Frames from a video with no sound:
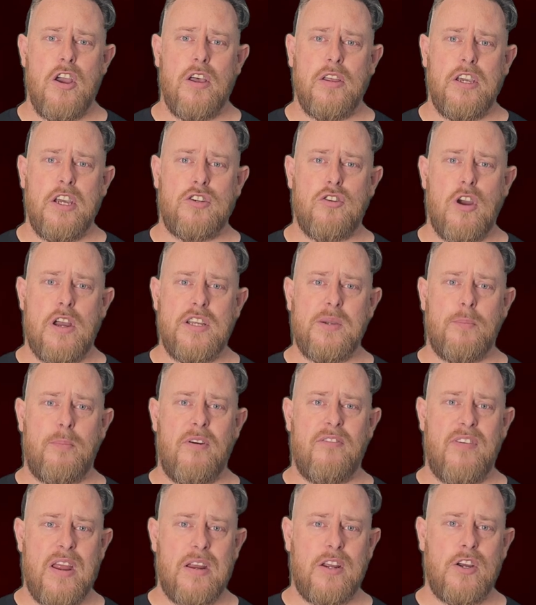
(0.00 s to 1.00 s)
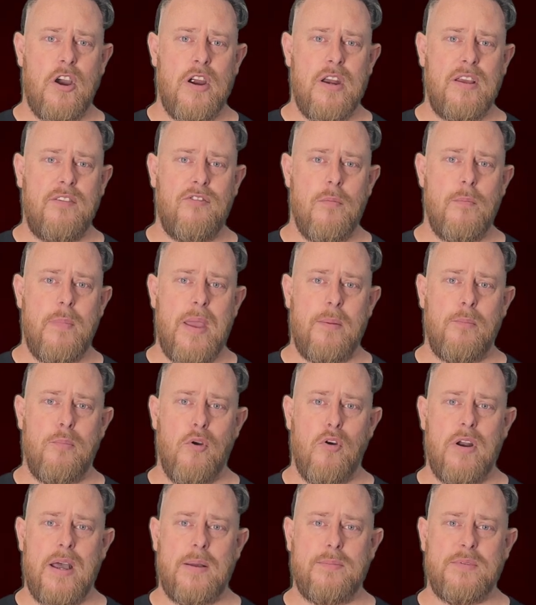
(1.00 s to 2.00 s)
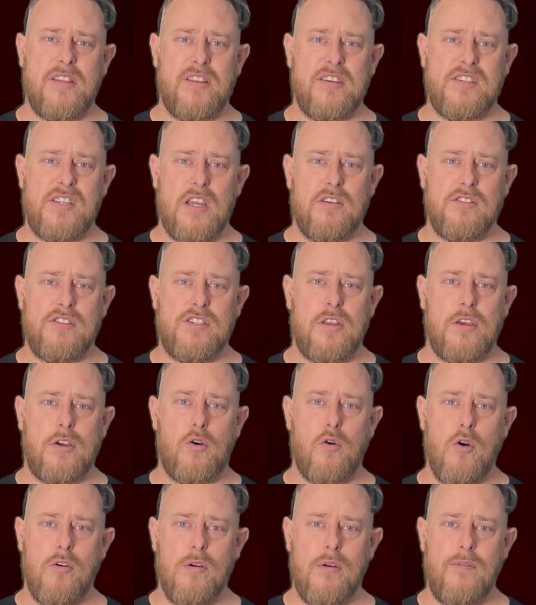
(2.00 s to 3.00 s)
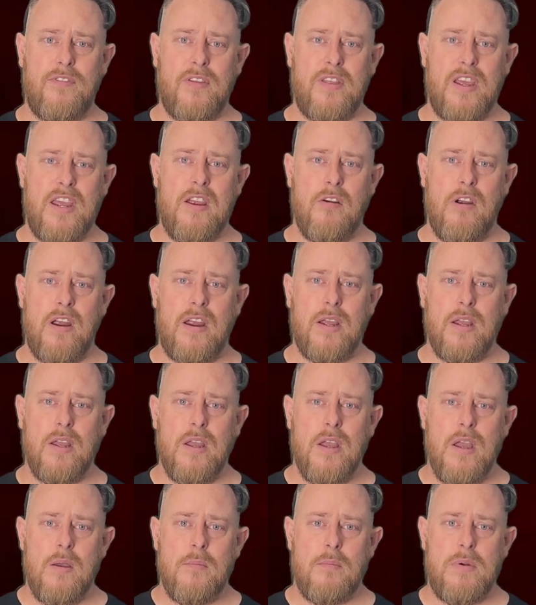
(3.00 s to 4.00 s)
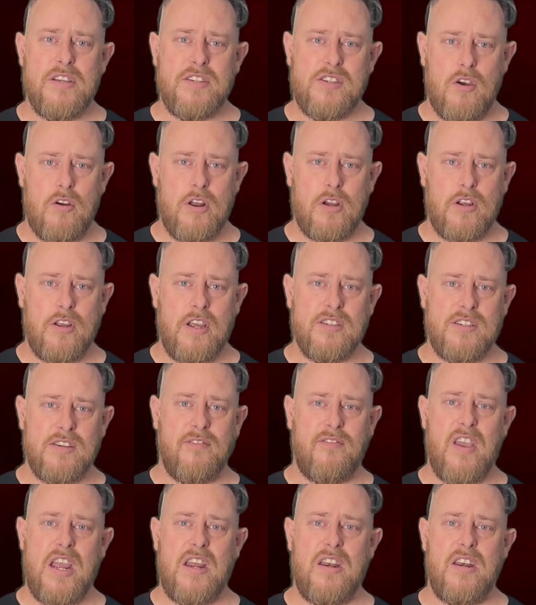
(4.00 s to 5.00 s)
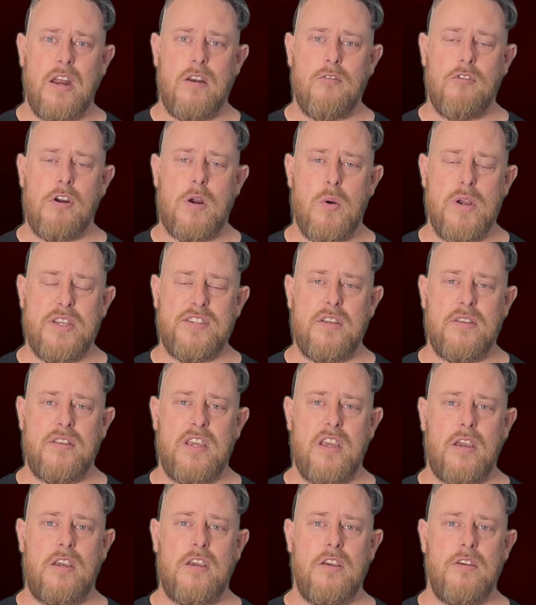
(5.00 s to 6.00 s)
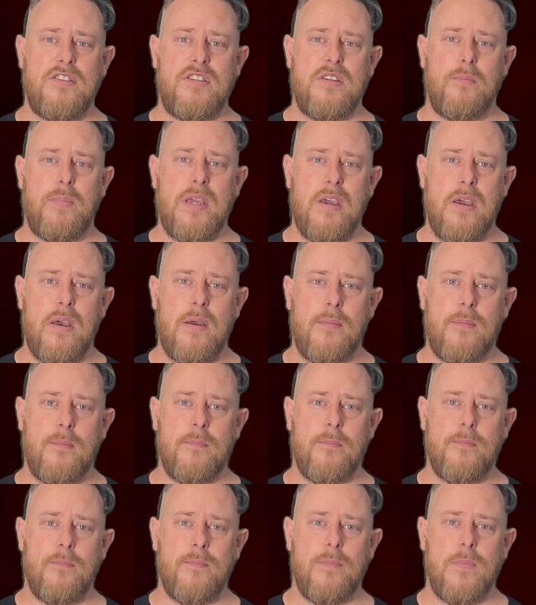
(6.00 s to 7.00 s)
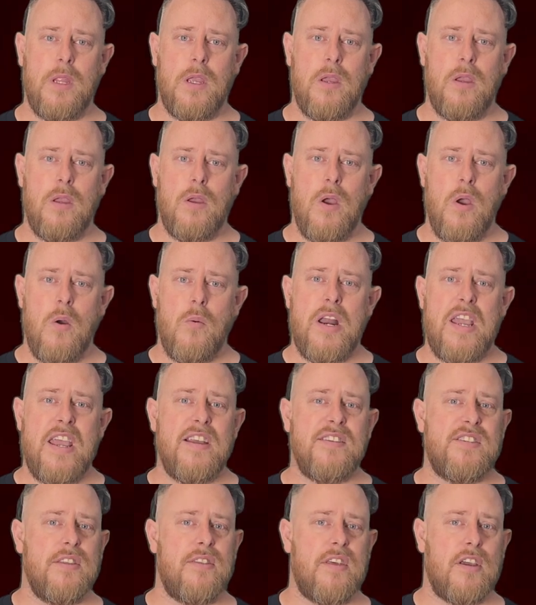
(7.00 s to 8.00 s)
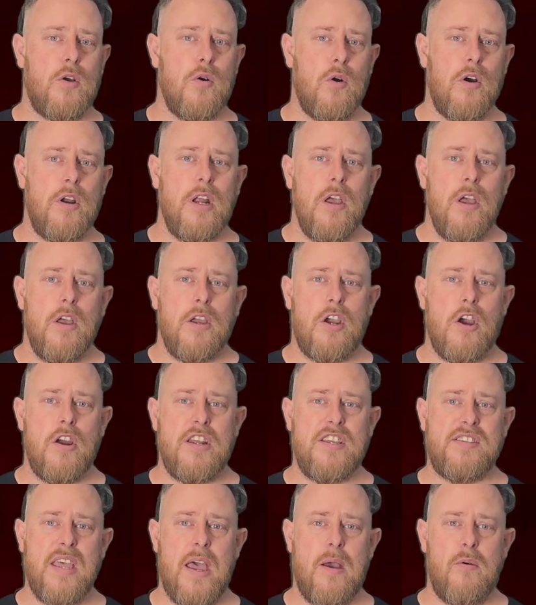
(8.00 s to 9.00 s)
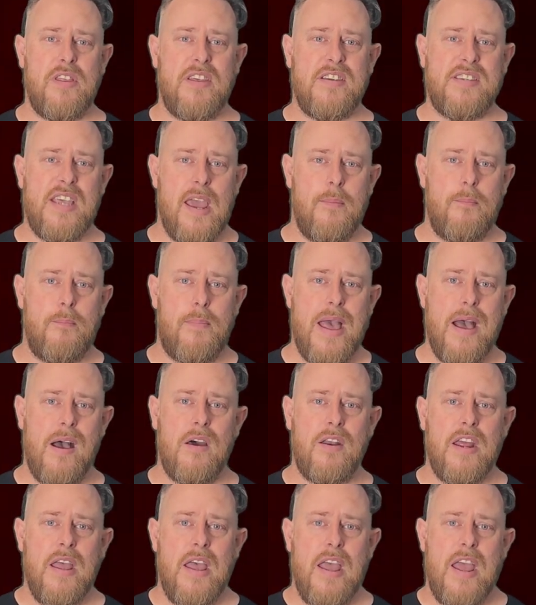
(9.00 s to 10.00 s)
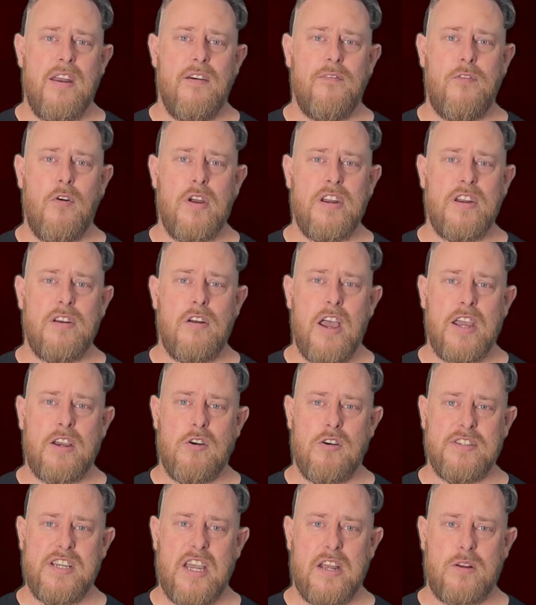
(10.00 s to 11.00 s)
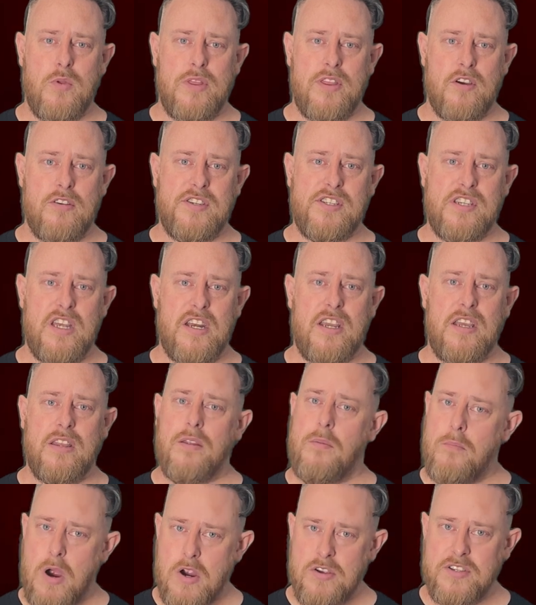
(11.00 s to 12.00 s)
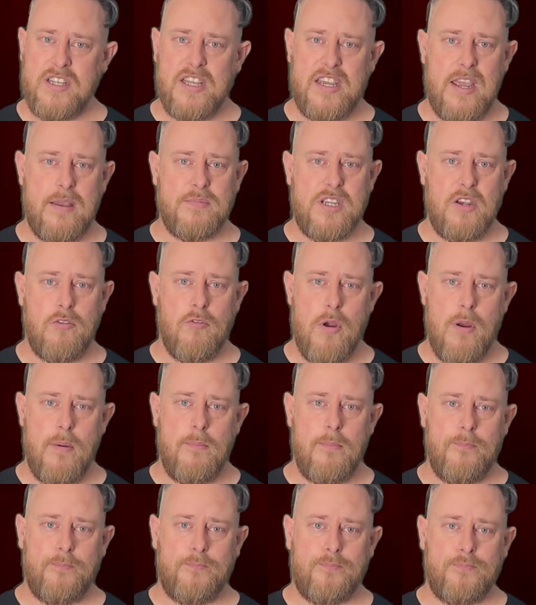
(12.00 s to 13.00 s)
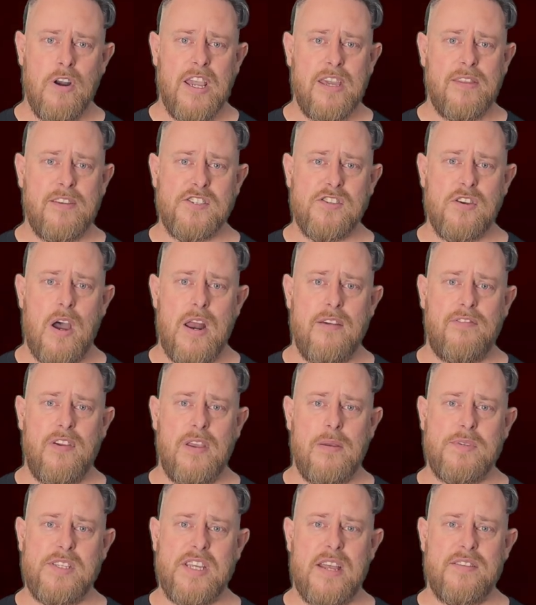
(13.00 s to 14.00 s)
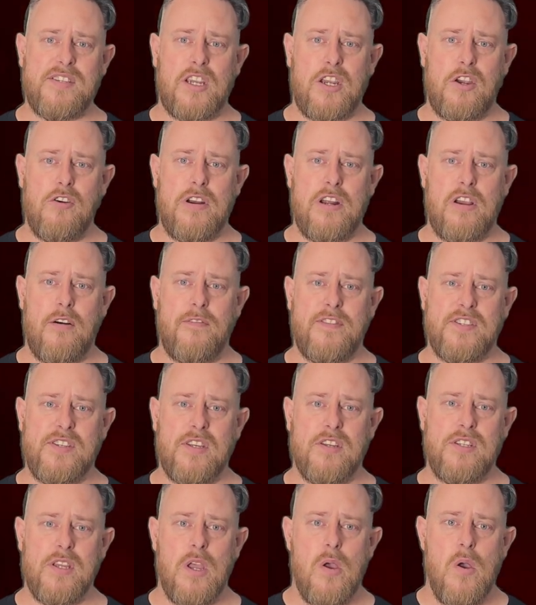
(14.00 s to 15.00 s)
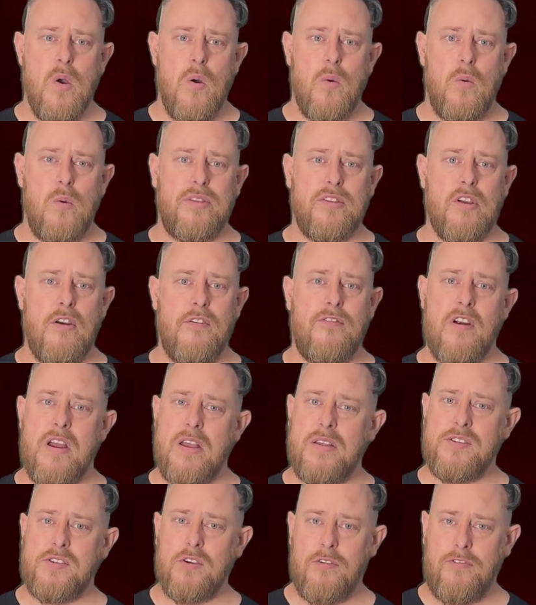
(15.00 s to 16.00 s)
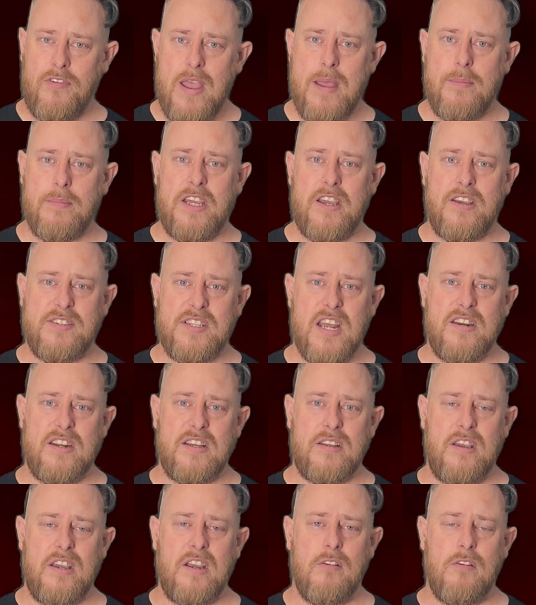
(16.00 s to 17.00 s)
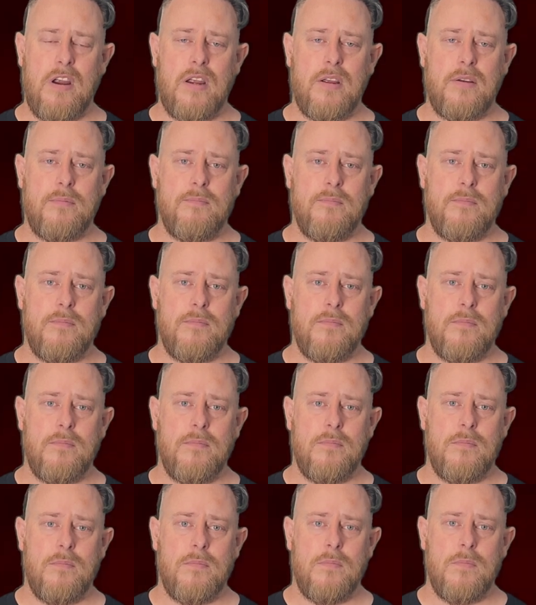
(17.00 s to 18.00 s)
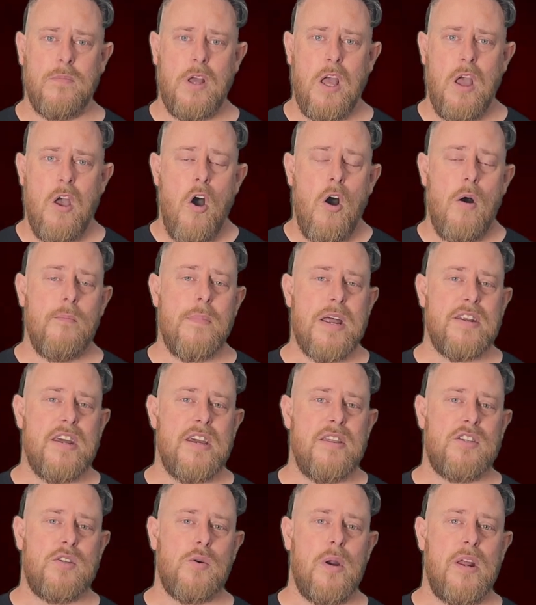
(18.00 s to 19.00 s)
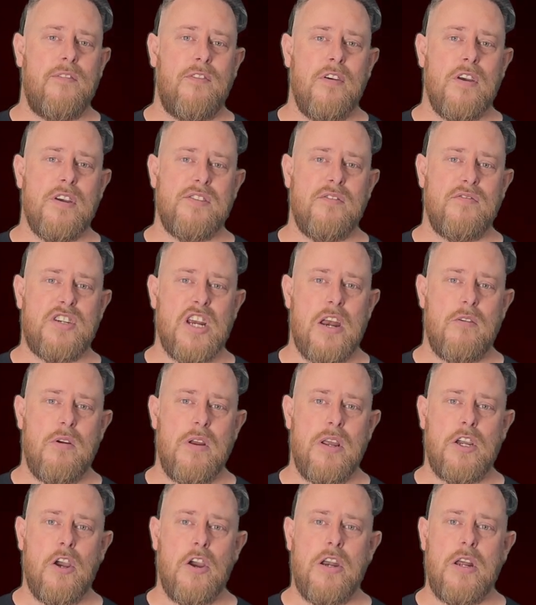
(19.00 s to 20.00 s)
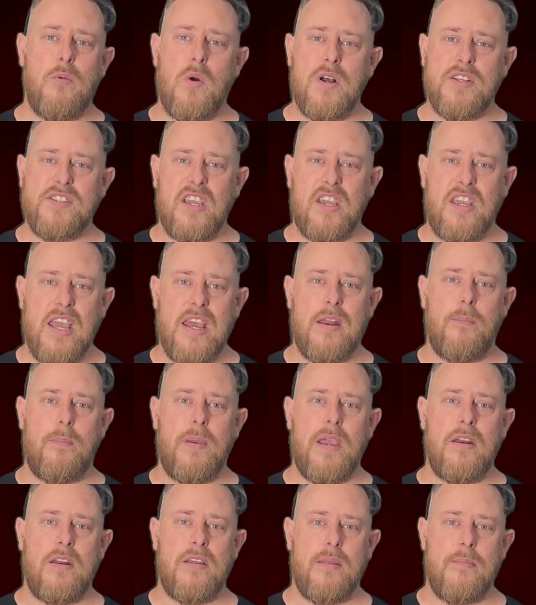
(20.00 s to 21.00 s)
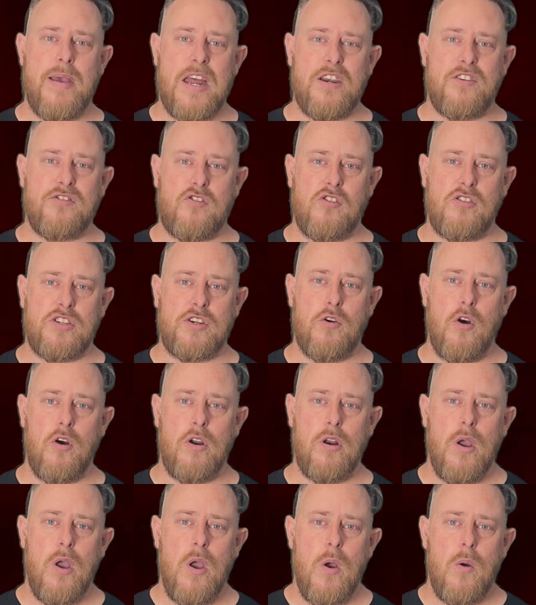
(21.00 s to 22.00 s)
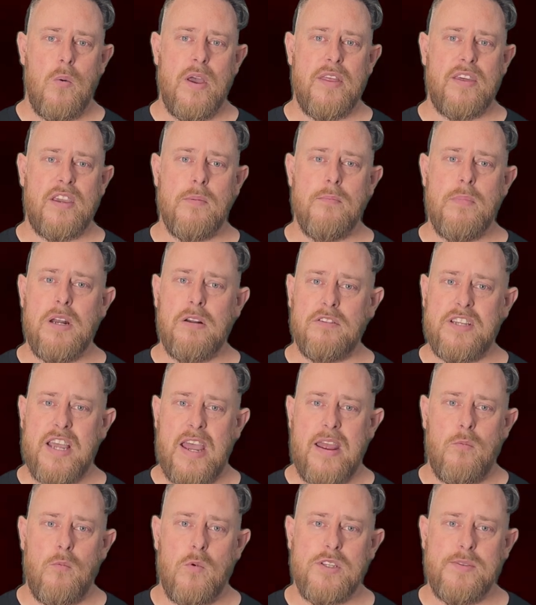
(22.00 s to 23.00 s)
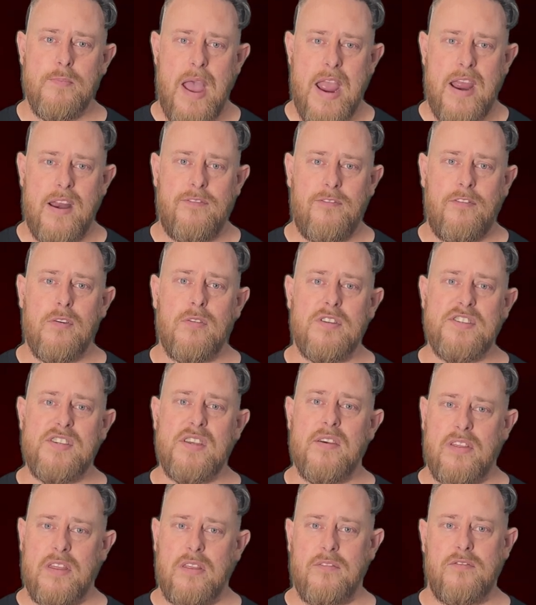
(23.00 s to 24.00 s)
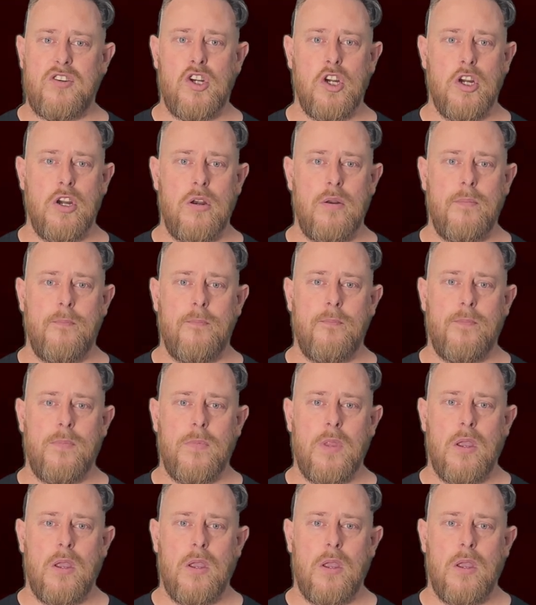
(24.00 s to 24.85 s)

had earlier tried to prevent Codey from being brought up to the cells to the courtroom for the hearing, but His Honour intervened and requested the accused appear. When he entered the court, Codey sat with his head bowed and avoided eye contact with those sitting in the mostly empty room. On either side of him sat security officers, with no friends or family attending the hearing. On Monday, the 21st of January, Codey once again appeared in the Magistrates Court, where the committal date was made for the 7th of June.